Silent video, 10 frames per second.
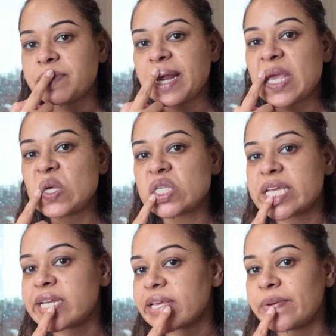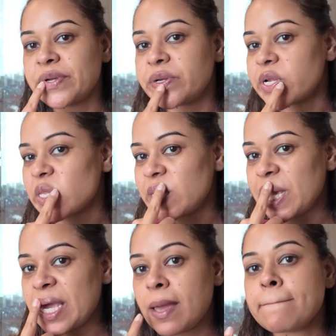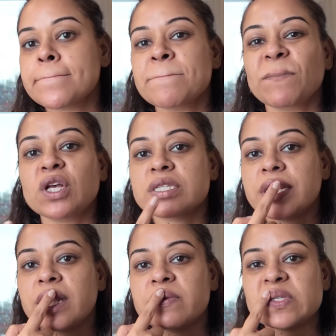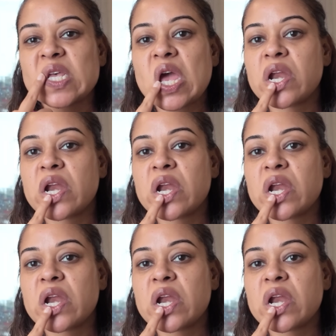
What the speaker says: but I use it even during the day because it gives